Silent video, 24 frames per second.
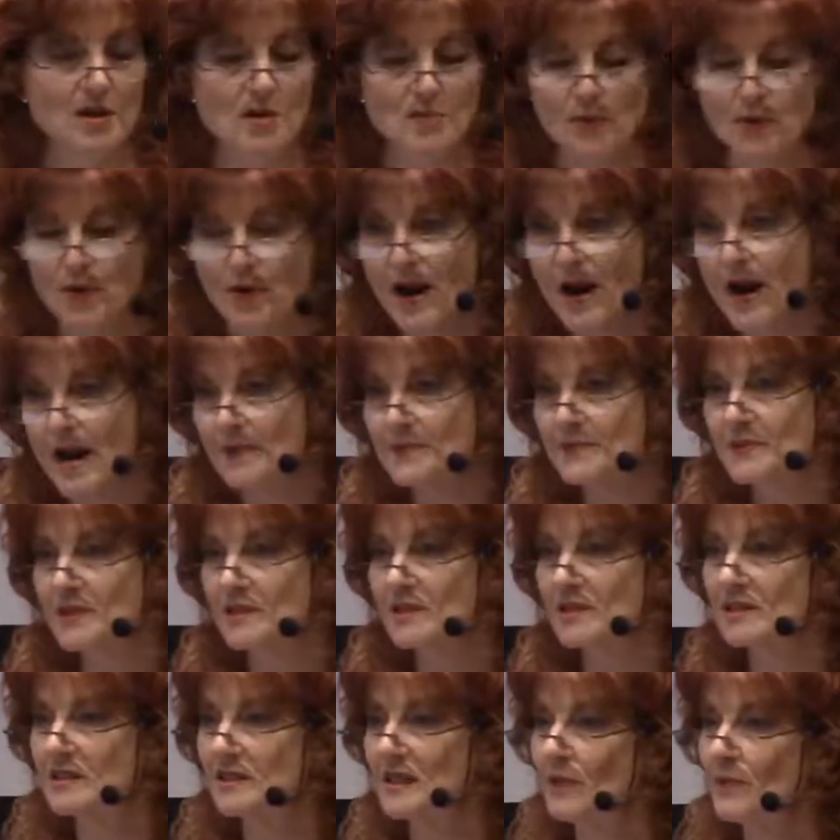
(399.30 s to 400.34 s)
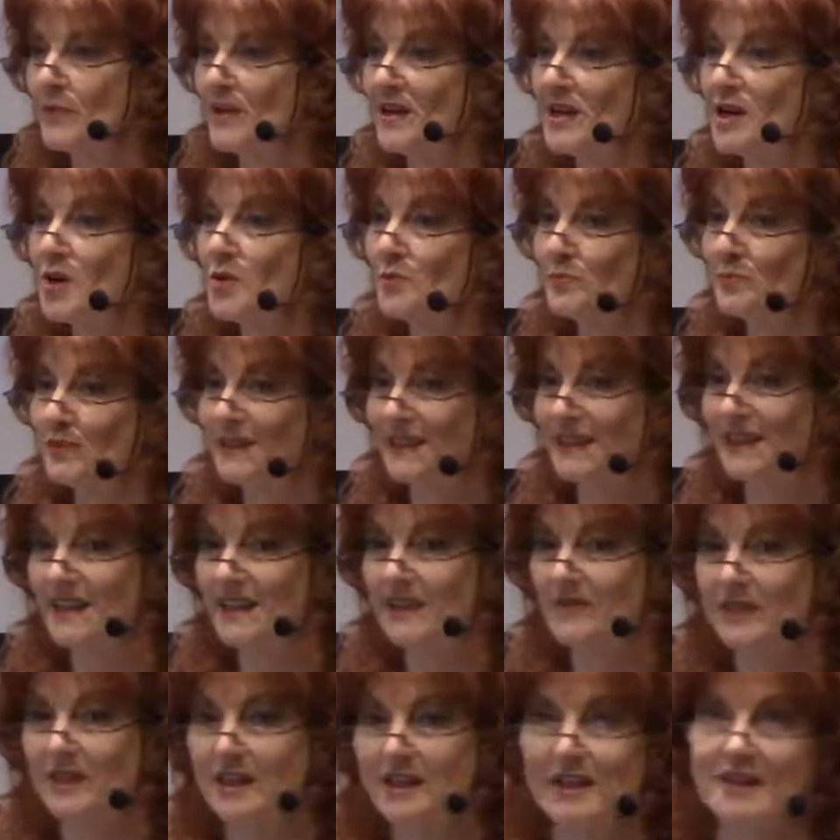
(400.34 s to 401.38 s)
Perhaps it's that we don't
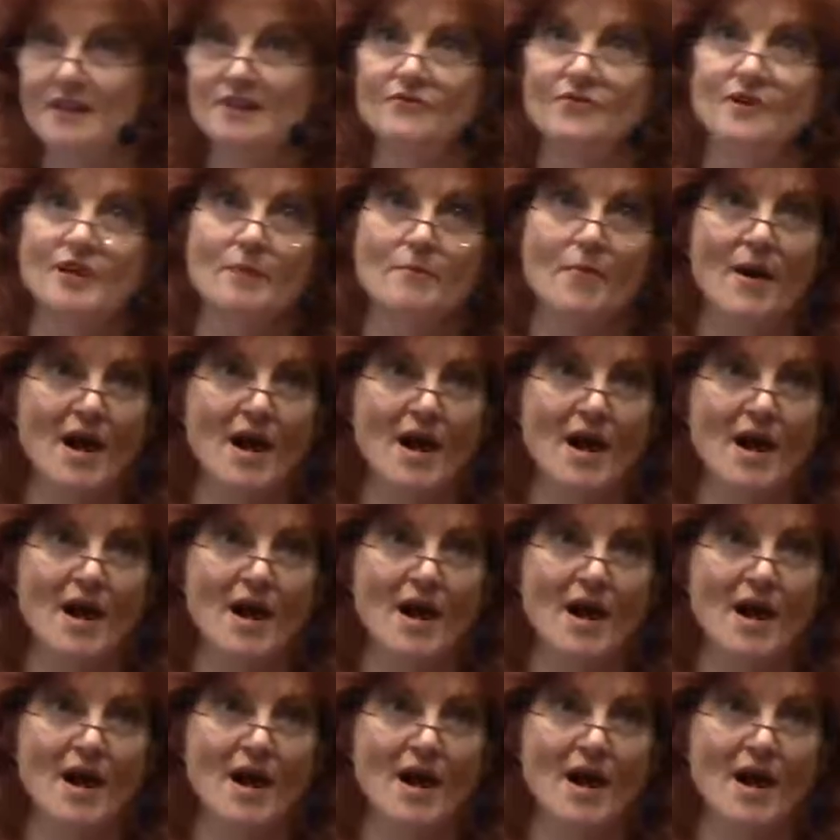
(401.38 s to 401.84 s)
believe in the infinite